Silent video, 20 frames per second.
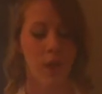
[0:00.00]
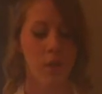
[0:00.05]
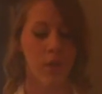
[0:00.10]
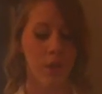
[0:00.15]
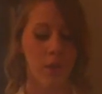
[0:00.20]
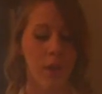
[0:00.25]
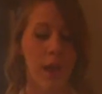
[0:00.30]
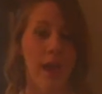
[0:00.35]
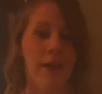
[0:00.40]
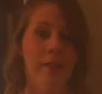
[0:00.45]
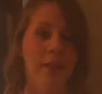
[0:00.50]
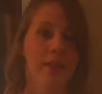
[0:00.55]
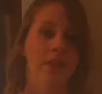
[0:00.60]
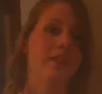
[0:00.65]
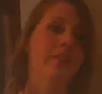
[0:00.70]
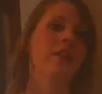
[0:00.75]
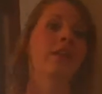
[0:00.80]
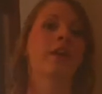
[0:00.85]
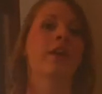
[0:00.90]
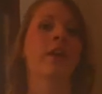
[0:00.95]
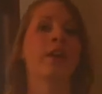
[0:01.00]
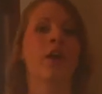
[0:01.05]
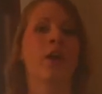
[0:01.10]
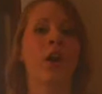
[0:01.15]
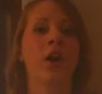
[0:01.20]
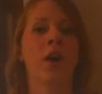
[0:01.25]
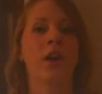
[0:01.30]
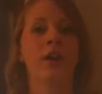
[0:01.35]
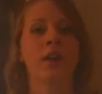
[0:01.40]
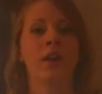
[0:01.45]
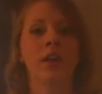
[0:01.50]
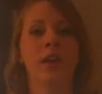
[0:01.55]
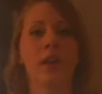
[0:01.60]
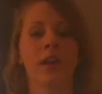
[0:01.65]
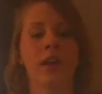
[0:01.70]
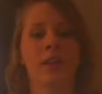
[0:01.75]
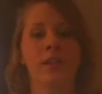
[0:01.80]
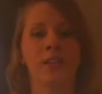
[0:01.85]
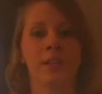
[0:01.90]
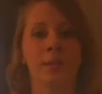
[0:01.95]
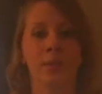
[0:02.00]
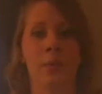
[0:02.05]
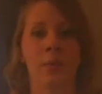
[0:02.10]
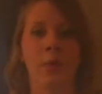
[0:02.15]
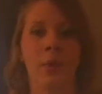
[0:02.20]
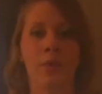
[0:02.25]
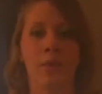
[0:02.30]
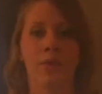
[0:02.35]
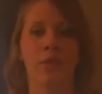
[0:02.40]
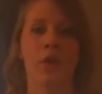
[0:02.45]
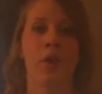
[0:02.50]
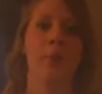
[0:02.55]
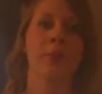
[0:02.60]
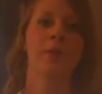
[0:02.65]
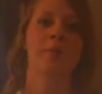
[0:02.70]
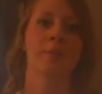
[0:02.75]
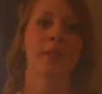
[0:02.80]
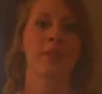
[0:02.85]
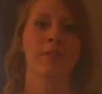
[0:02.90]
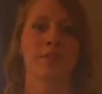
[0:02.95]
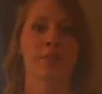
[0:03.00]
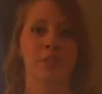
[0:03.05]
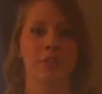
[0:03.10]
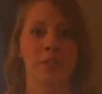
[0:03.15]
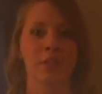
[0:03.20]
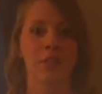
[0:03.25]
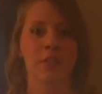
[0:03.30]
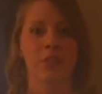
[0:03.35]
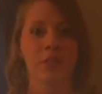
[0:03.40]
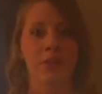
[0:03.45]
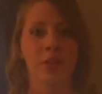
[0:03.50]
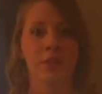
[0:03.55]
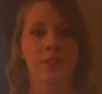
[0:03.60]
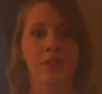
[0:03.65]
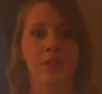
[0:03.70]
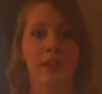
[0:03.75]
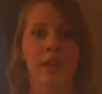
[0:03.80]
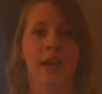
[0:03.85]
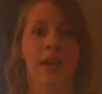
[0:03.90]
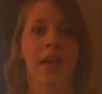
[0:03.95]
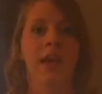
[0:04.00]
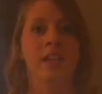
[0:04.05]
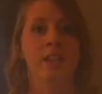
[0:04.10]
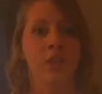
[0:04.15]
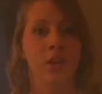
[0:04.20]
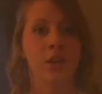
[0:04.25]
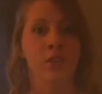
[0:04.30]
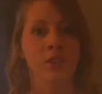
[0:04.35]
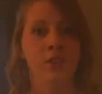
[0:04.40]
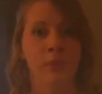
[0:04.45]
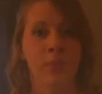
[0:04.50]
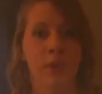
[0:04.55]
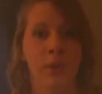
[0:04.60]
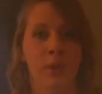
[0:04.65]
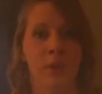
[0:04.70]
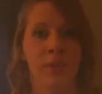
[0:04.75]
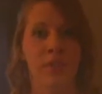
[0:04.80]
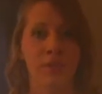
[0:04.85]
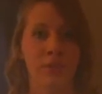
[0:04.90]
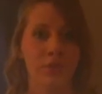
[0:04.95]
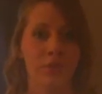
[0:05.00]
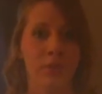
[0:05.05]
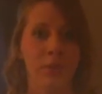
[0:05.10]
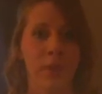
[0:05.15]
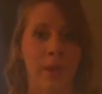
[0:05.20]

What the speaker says: Although having a loving, caring heart is important for prospective nursing students, it's also important to